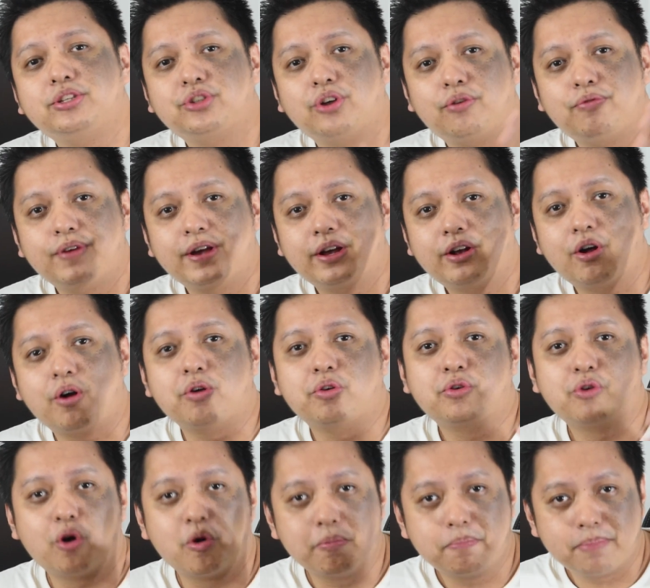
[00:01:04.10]
the software
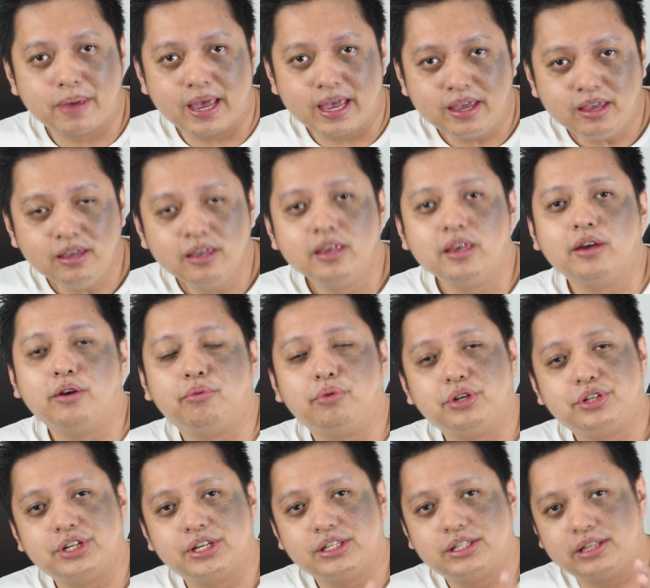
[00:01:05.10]
called Copay,
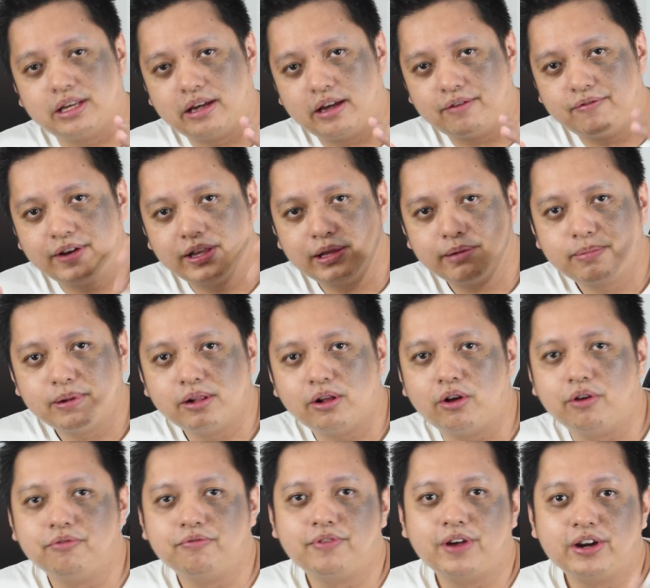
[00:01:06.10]
which is uh,
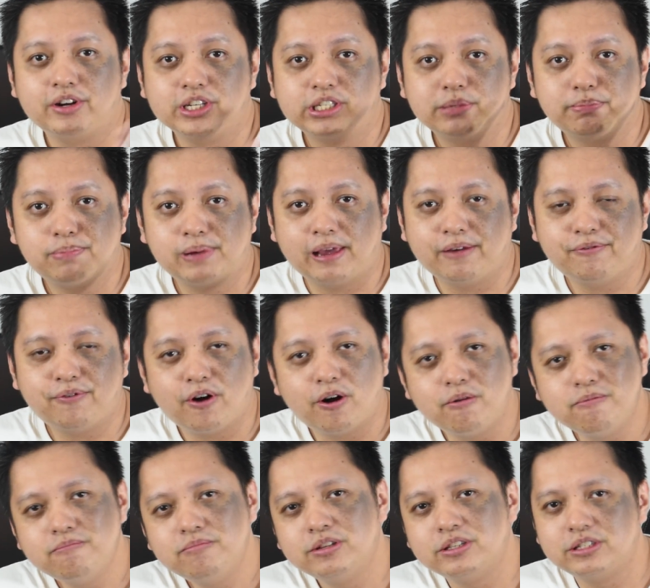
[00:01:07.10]
available on various
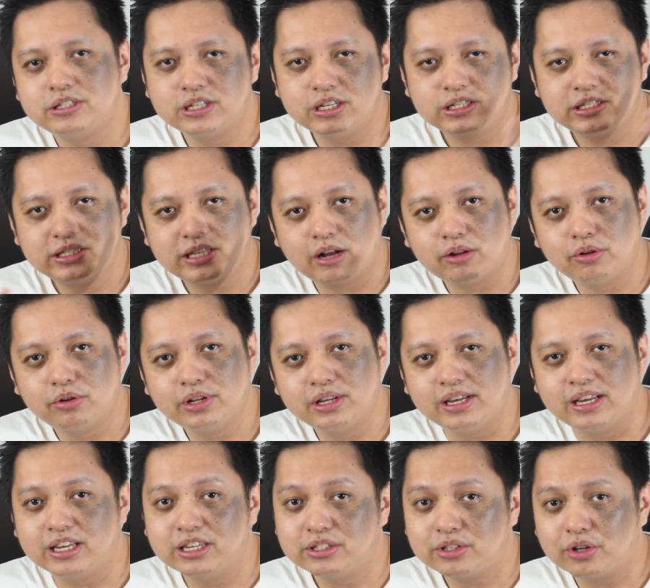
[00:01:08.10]
platforms. Just download
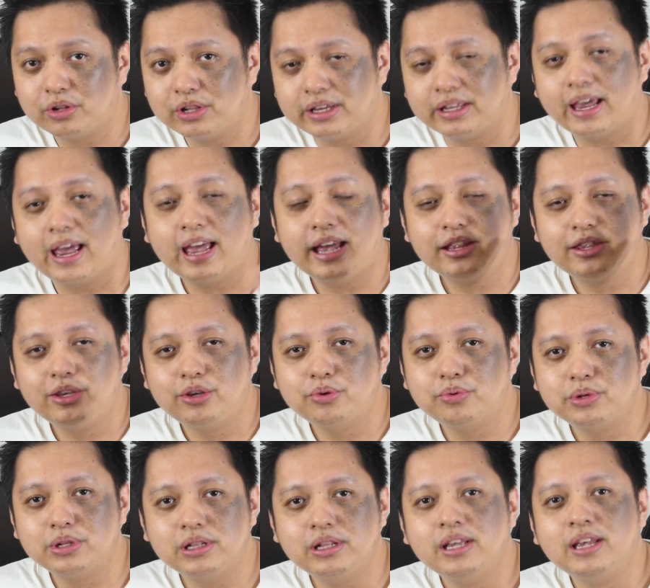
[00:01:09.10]
it, install it, and you
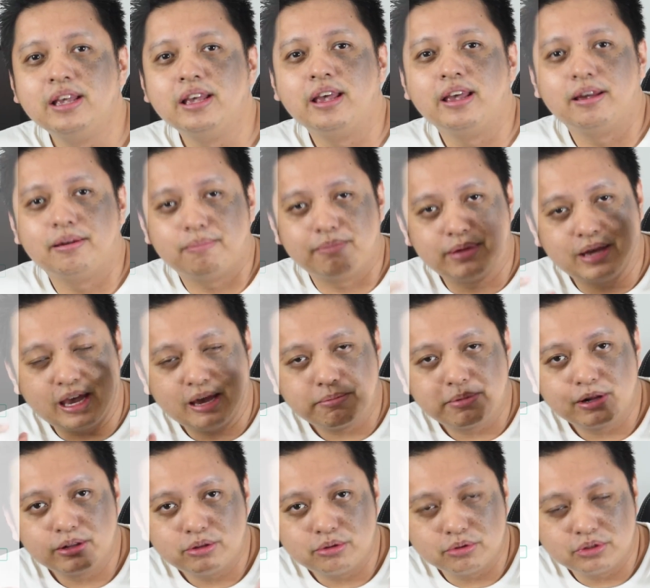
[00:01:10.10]
will be
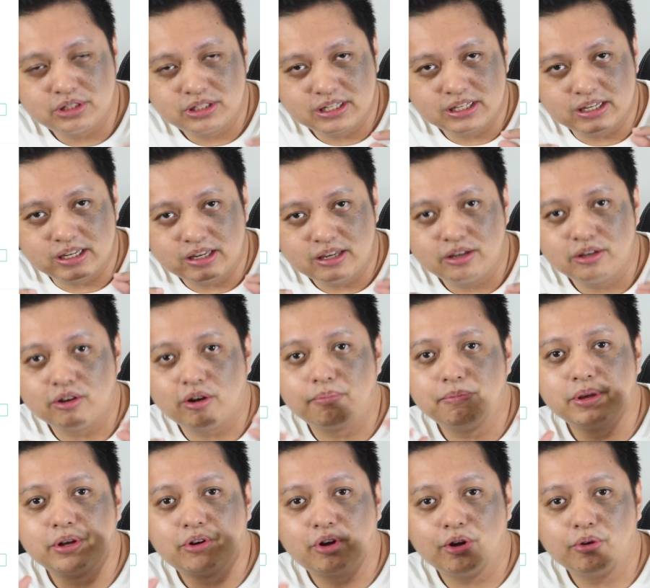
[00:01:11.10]
able to see your
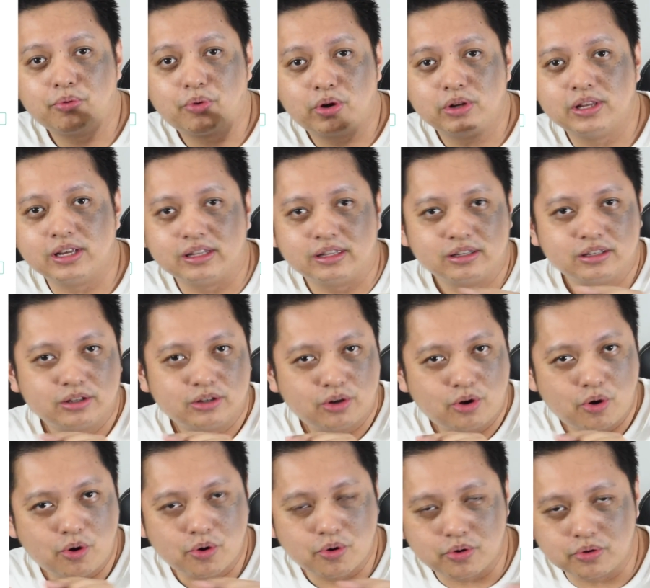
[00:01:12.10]
Bitcoin wallet
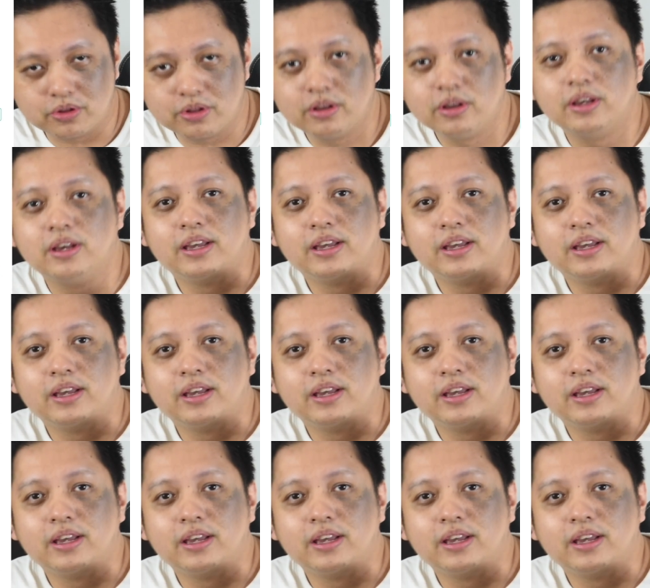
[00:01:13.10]
code